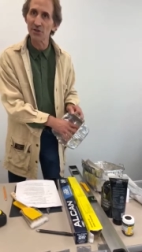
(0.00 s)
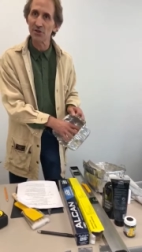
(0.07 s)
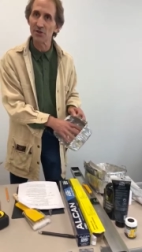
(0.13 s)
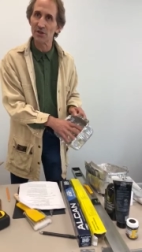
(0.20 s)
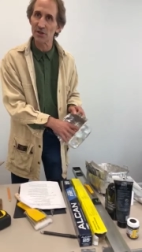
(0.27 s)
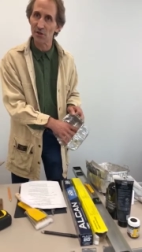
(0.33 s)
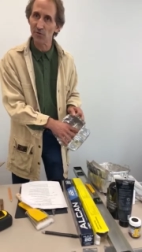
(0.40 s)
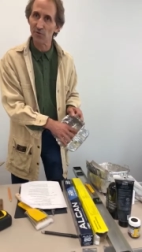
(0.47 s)
to the
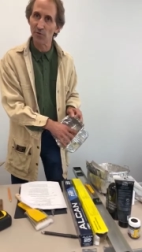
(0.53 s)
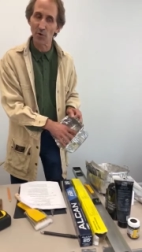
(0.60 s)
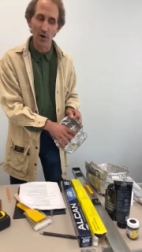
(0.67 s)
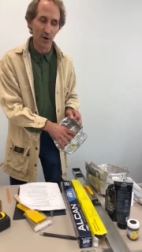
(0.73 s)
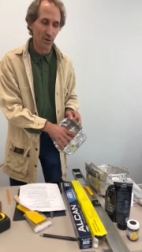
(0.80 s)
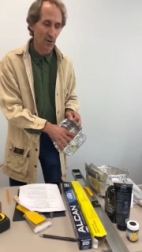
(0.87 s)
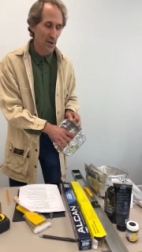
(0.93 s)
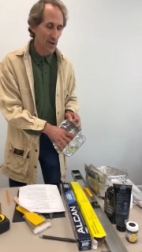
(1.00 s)

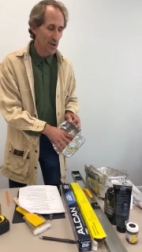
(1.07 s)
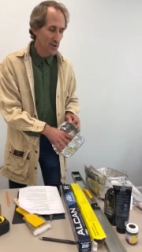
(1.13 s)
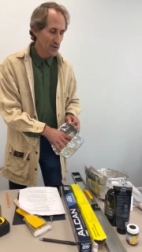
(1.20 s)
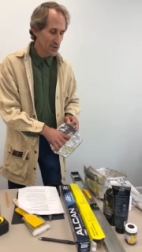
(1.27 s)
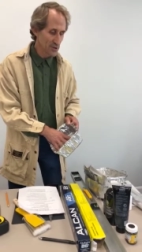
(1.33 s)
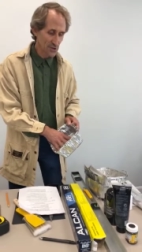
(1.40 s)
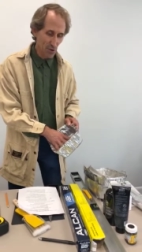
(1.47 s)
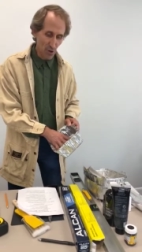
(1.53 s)
tinfoil.
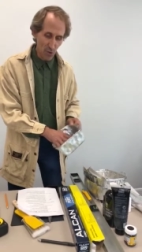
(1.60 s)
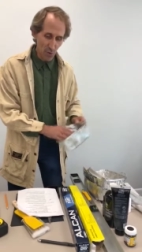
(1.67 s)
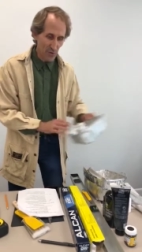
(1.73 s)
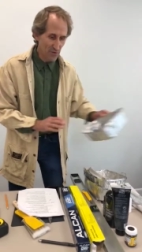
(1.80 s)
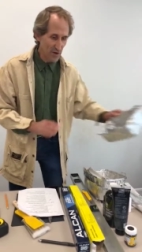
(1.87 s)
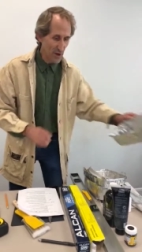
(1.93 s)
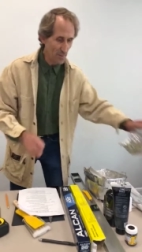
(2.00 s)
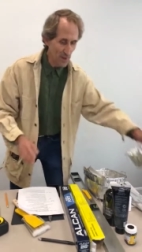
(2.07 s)
So
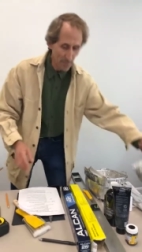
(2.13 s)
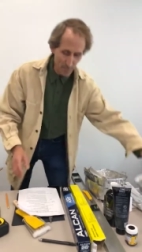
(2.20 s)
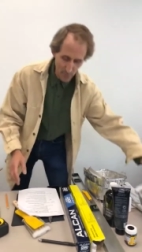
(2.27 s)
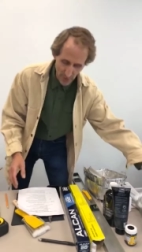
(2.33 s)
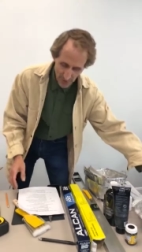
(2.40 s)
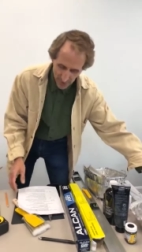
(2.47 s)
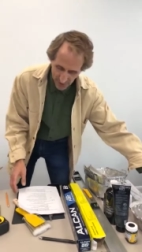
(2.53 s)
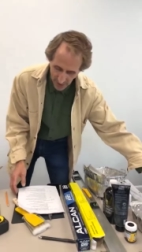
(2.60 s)
we've come up with